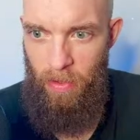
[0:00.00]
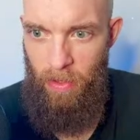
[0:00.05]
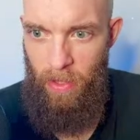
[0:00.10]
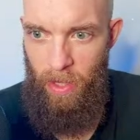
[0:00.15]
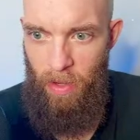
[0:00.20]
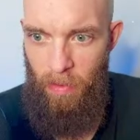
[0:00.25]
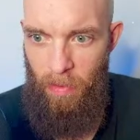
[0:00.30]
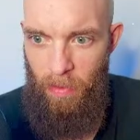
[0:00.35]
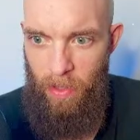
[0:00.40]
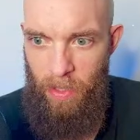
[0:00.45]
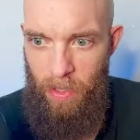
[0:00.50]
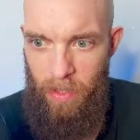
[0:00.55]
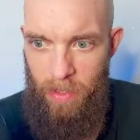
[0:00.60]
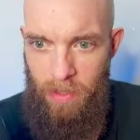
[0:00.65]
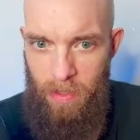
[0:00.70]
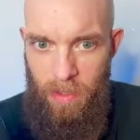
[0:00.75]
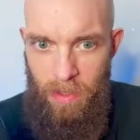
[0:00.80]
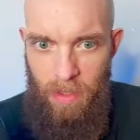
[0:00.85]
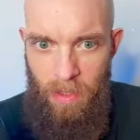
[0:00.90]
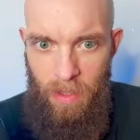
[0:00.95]
Here it
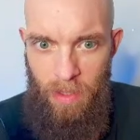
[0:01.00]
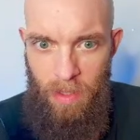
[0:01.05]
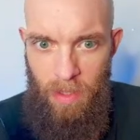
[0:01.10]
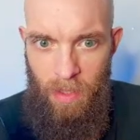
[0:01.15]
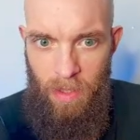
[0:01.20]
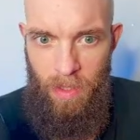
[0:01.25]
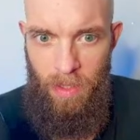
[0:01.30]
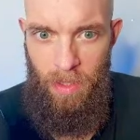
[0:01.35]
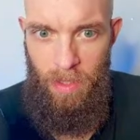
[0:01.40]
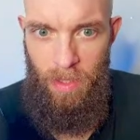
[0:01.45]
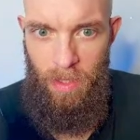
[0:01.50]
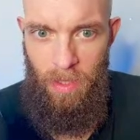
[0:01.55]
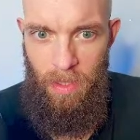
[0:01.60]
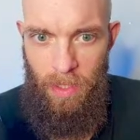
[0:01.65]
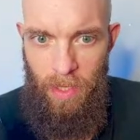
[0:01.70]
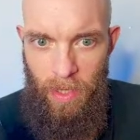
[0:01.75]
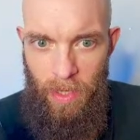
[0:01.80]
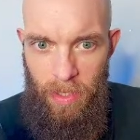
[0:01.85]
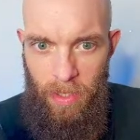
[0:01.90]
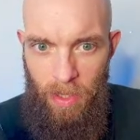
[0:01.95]
is.
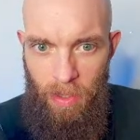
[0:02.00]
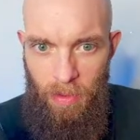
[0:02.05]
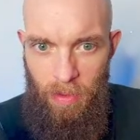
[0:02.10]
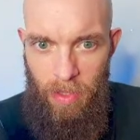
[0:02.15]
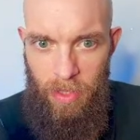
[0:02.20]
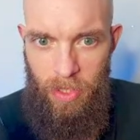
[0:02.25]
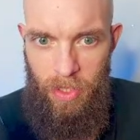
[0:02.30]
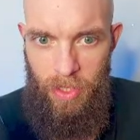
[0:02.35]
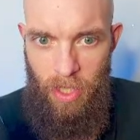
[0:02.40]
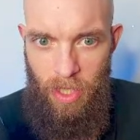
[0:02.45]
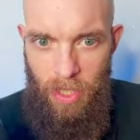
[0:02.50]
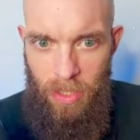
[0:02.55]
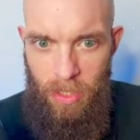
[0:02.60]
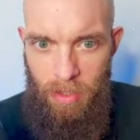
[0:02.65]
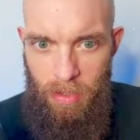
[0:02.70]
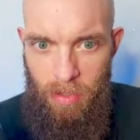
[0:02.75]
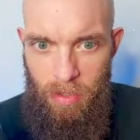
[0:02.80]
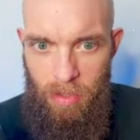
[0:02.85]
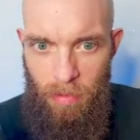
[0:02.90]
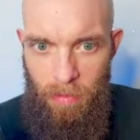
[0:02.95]
There you go. Let's change it
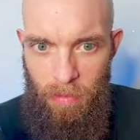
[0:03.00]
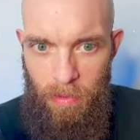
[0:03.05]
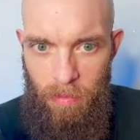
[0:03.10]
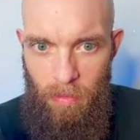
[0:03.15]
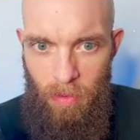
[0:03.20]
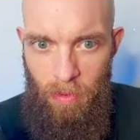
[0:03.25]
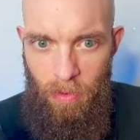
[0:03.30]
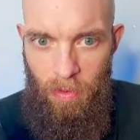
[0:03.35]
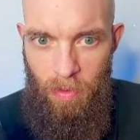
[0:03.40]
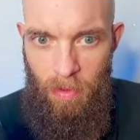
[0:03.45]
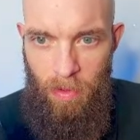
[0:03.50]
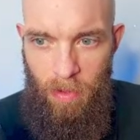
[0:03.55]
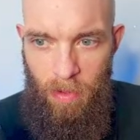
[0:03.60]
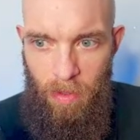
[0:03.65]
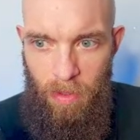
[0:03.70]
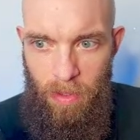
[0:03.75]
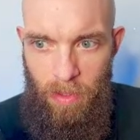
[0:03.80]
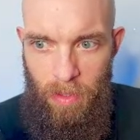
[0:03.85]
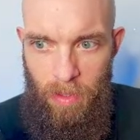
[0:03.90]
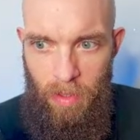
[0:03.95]
to something more,
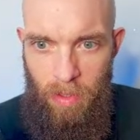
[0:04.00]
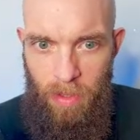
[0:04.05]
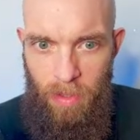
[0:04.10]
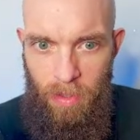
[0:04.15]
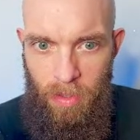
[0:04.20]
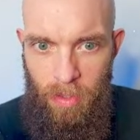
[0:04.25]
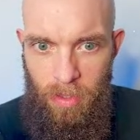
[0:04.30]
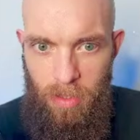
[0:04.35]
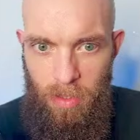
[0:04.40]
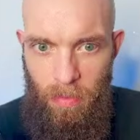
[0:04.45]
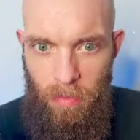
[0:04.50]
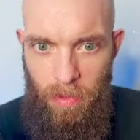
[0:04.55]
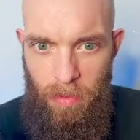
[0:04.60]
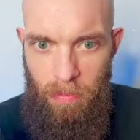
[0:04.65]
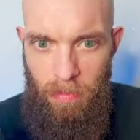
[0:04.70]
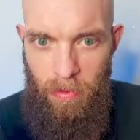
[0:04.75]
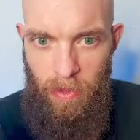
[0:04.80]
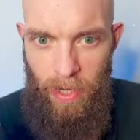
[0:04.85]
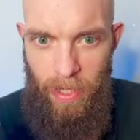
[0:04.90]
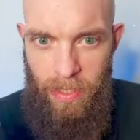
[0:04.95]

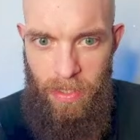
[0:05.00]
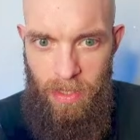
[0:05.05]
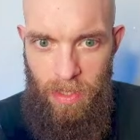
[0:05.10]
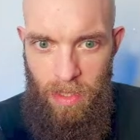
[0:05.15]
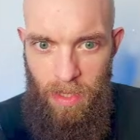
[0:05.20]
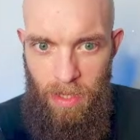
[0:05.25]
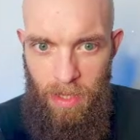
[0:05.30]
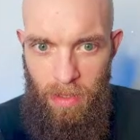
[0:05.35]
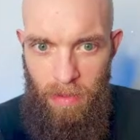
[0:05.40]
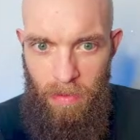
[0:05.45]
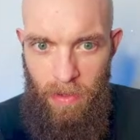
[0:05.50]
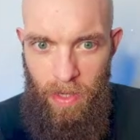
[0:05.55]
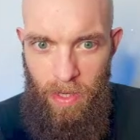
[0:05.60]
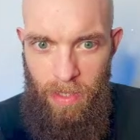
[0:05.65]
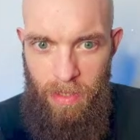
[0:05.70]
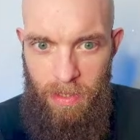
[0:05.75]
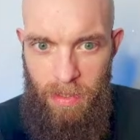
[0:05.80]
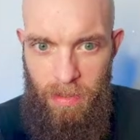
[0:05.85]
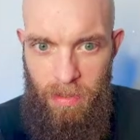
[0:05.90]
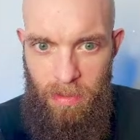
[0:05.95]
something brighter here,
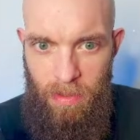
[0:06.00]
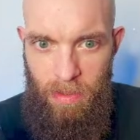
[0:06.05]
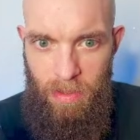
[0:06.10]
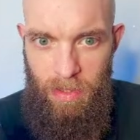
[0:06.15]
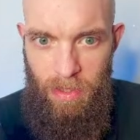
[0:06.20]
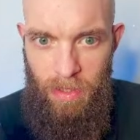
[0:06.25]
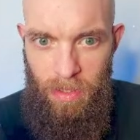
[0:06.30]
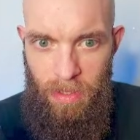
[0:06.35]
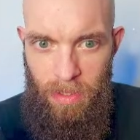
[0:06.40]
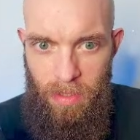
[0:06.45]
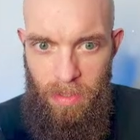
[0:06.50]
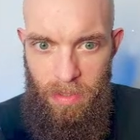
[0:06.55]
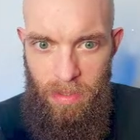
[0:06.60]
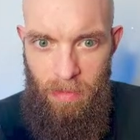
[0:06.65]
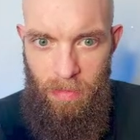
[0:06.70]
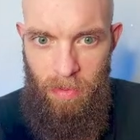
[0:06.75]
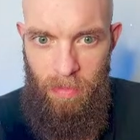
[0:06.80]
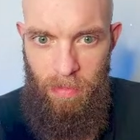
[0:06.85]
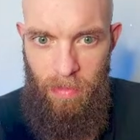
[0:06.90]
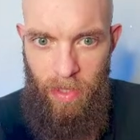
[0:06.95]
right? See, changing
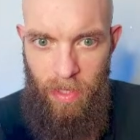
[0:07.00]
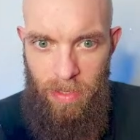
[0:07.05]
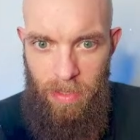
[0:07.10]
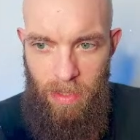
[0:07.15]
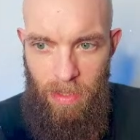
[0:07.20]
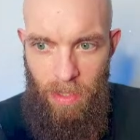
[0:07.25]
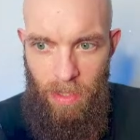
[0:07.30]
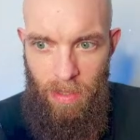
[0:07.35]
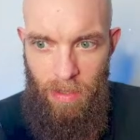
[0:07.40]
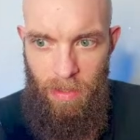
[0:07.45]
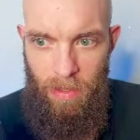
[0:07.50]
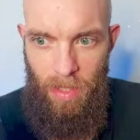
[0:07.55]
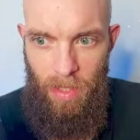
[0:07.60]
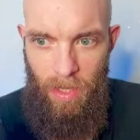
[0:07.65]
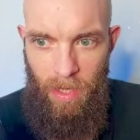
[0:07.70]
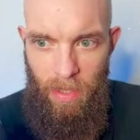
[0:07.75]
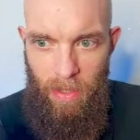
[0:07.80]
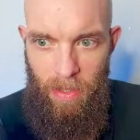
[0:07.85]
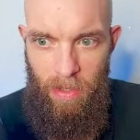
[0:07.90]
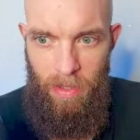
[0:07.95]
something brighter there.
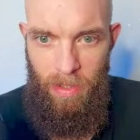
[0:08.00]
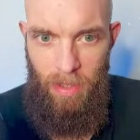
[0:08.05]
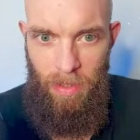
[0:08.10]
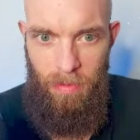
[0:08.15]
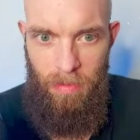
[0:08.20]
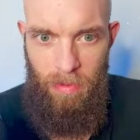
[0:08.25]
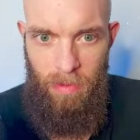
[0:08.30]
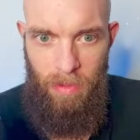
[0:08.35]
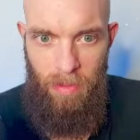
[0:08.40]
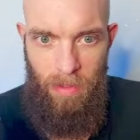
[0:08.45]
Yeah, there you go.